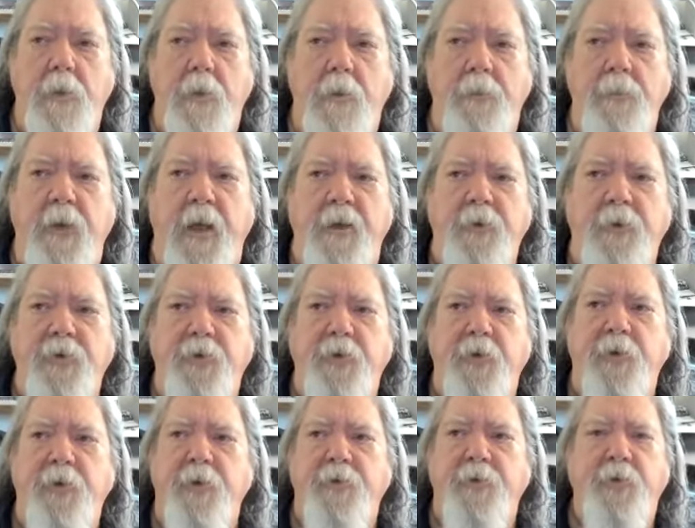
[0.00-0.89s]
Not
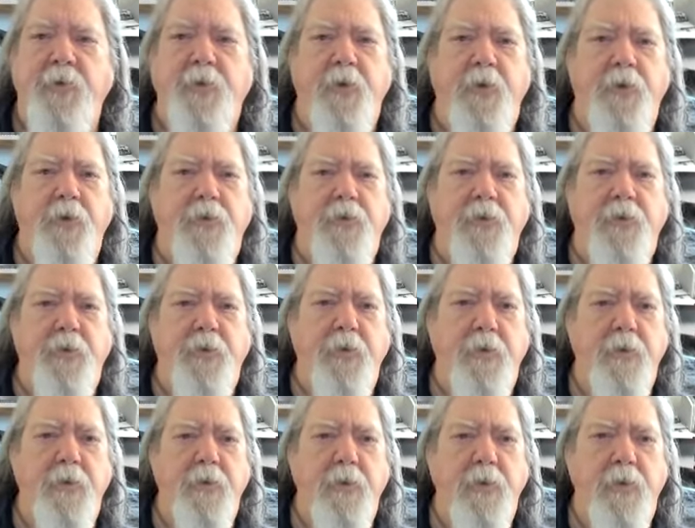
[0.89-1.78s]
sure the
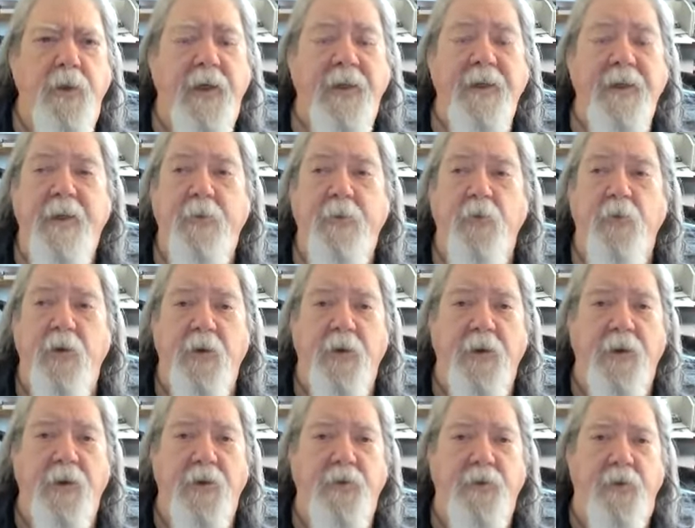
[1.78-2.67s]
church, any
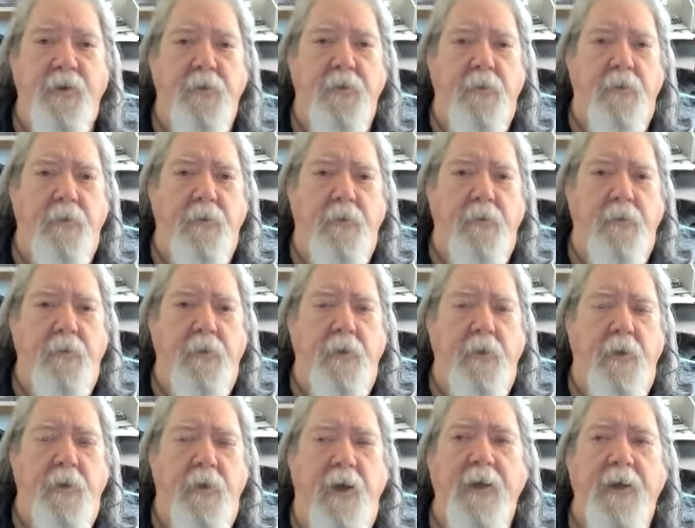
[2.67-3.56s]
religion,
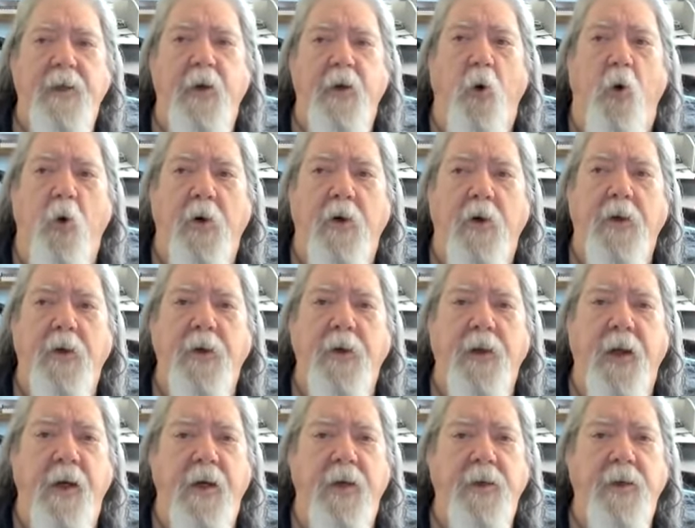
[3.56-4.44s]
any
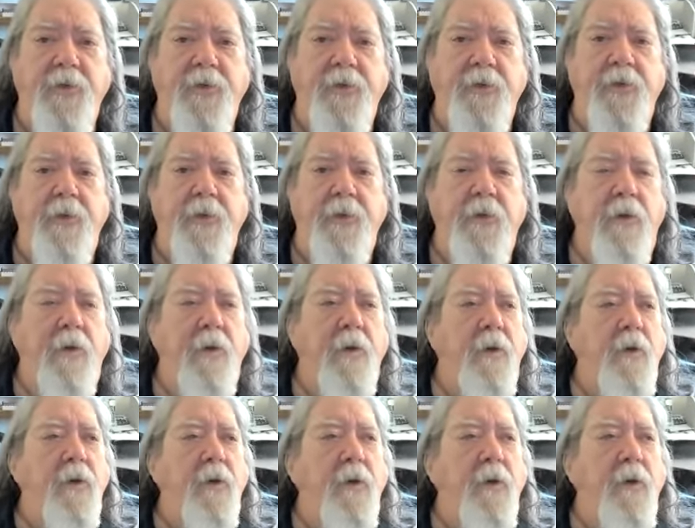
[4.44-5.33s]
organized
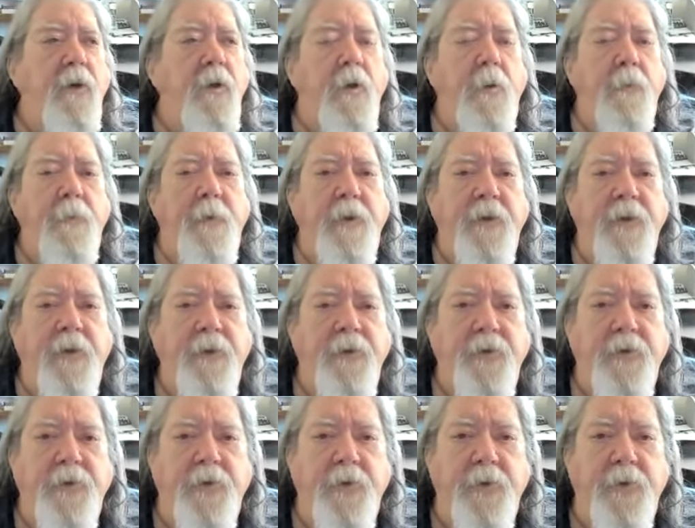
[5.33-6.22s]
human
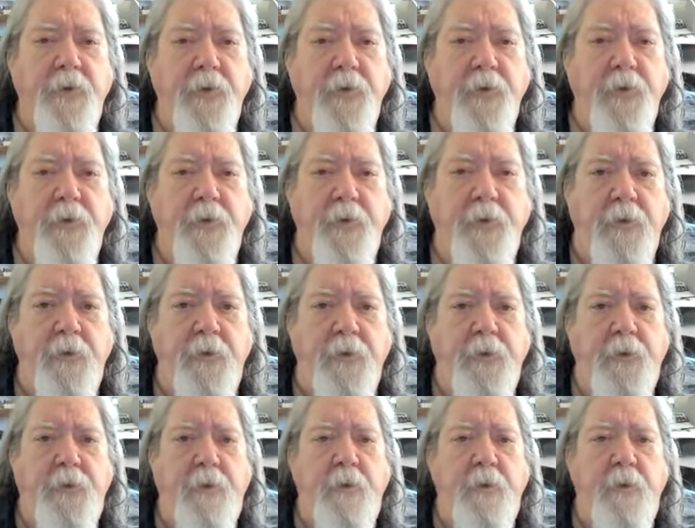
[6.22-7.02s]
institution